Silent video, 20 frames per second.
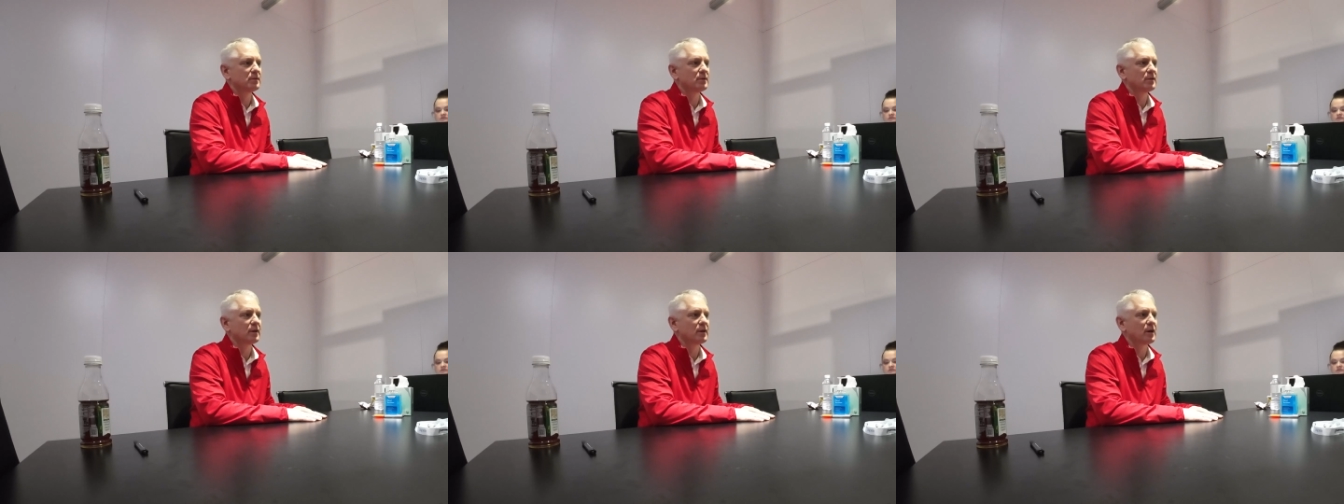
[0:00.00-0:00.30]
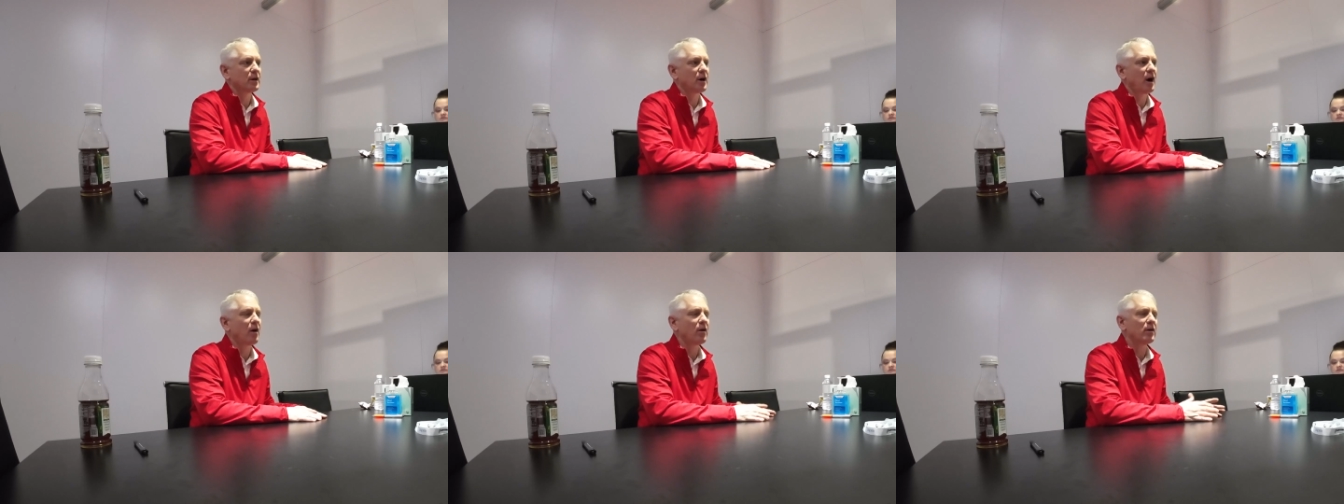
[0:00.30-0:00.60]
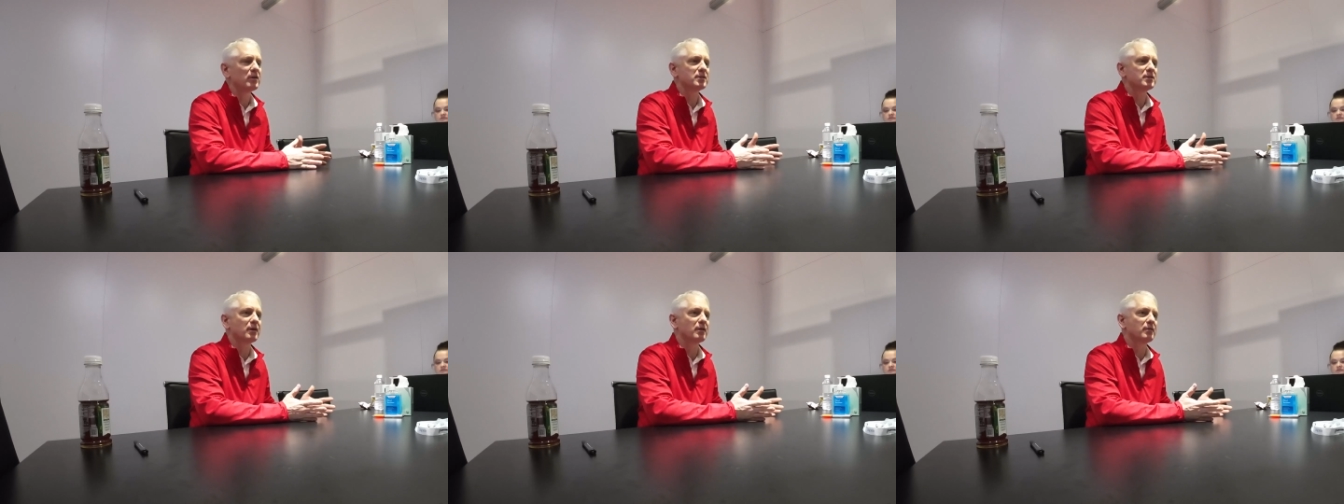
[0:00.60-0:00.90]
the
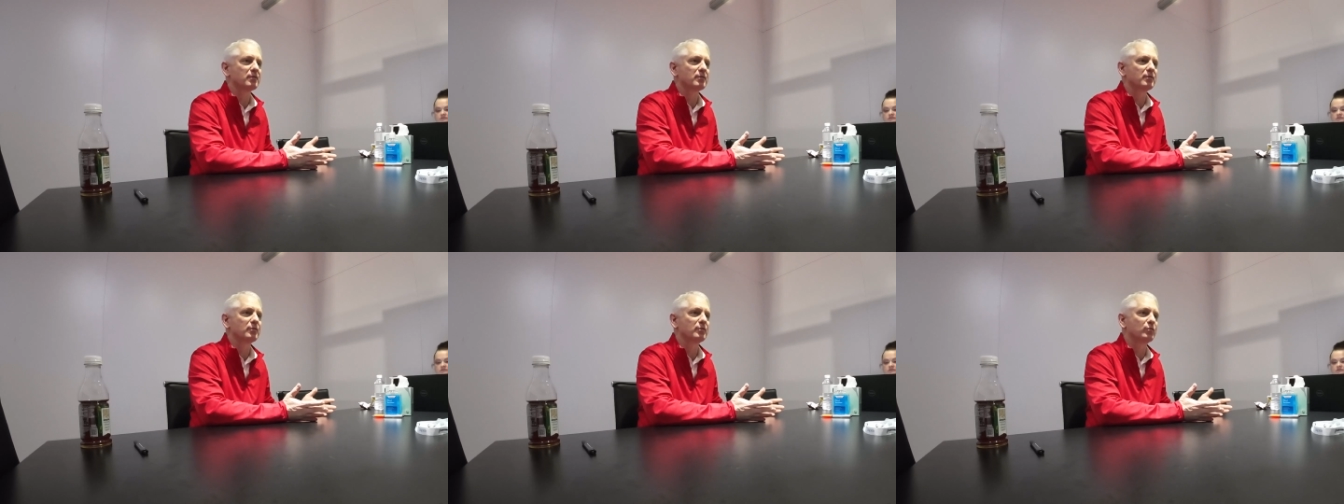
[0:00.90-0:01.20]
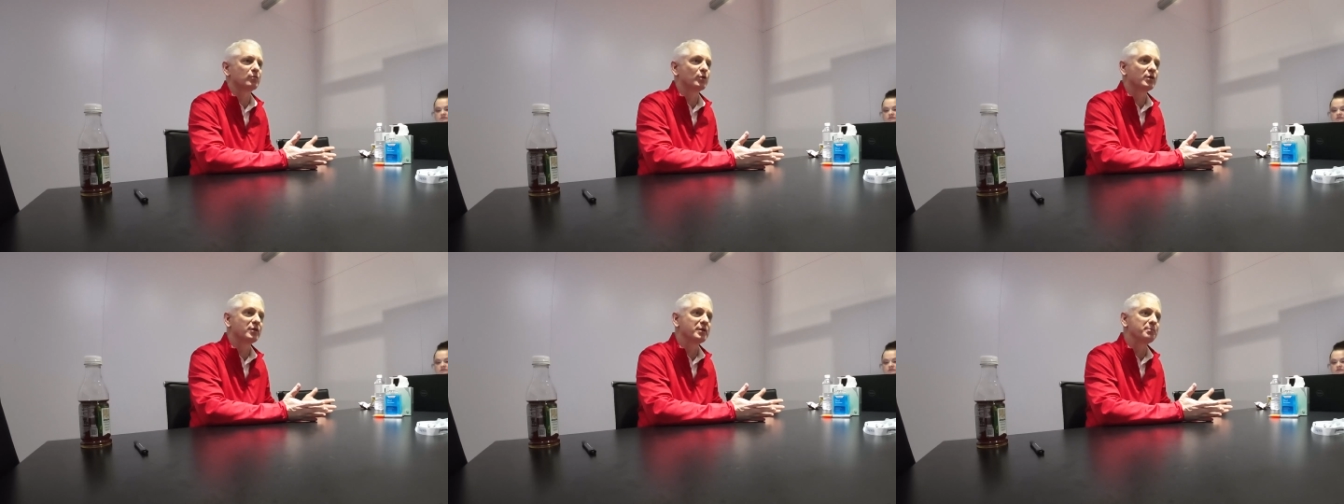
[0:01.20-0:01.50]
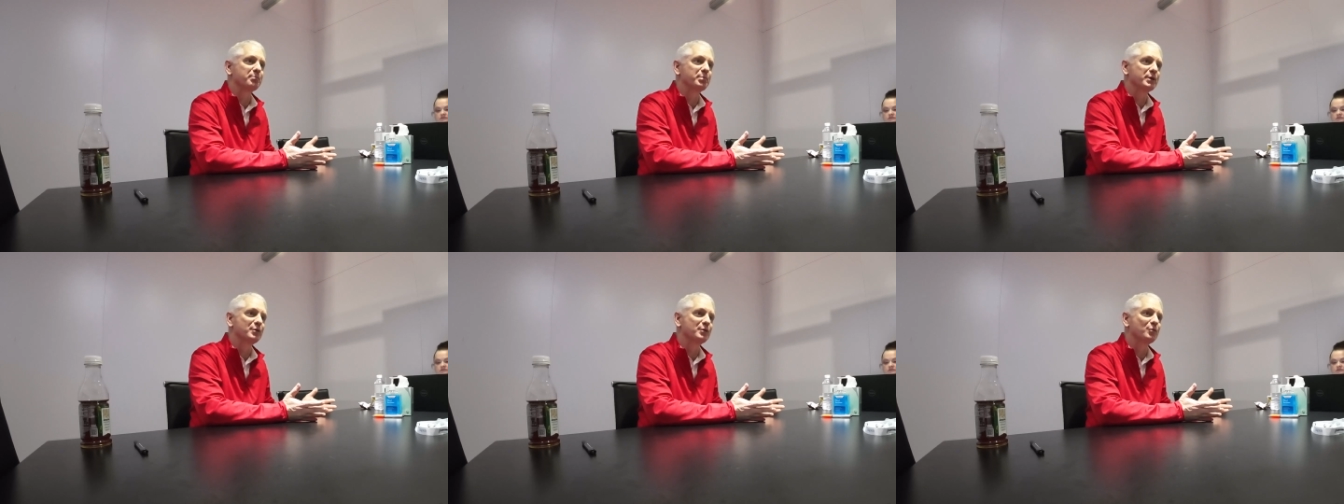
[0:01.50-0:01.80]
cars are really
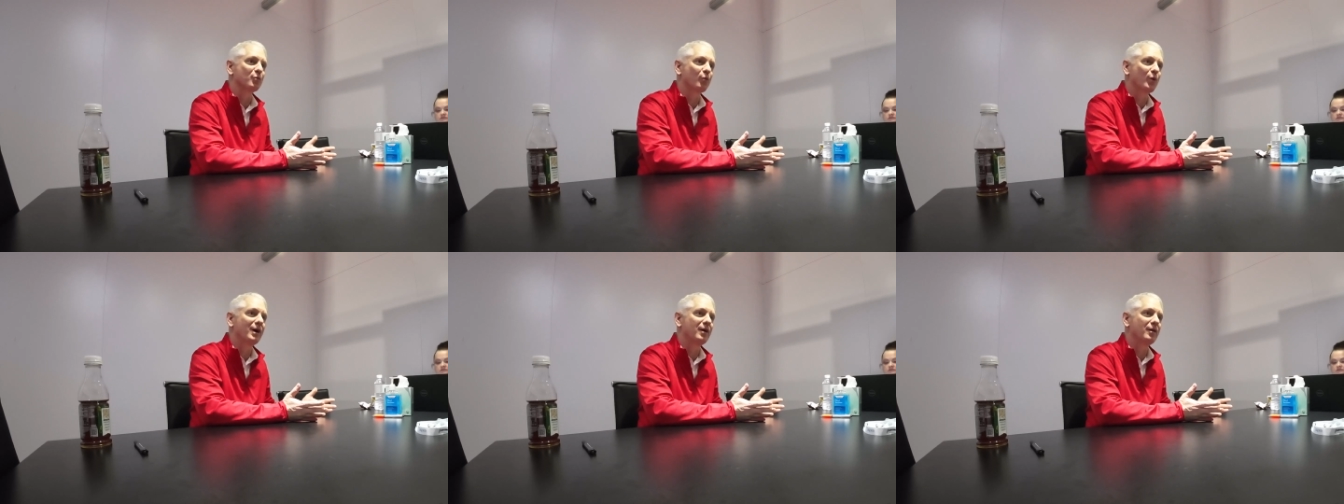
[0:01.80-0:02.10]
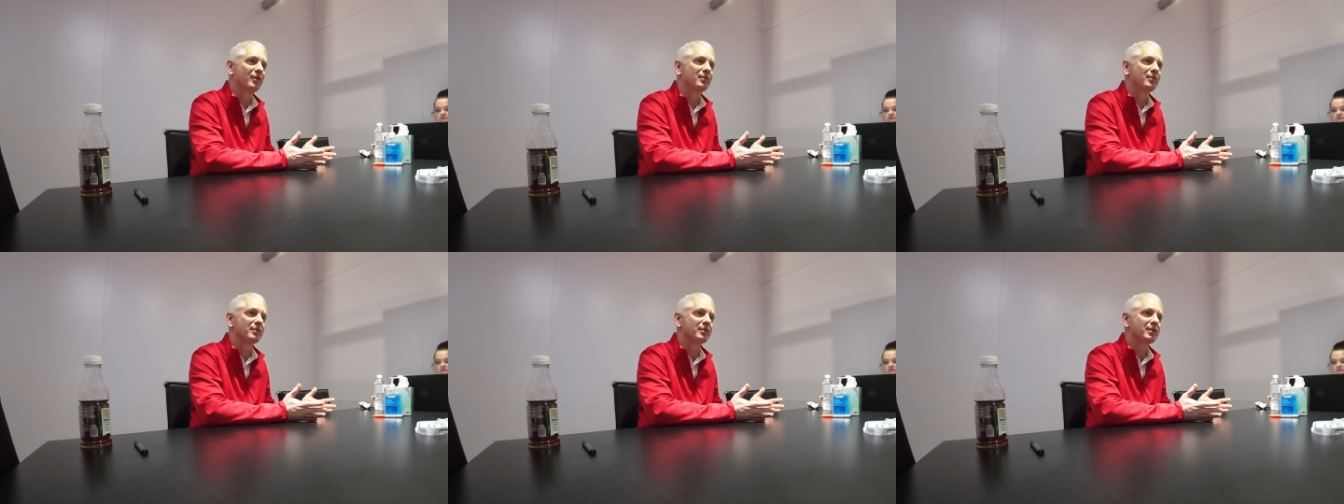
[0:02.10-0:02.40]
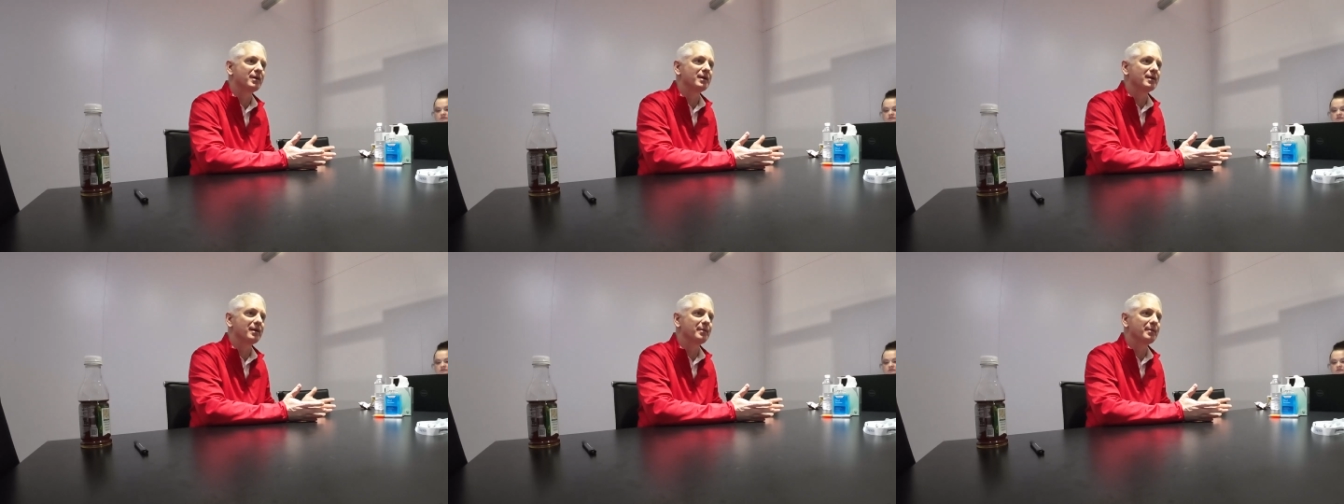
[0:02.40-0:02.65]
built well, right?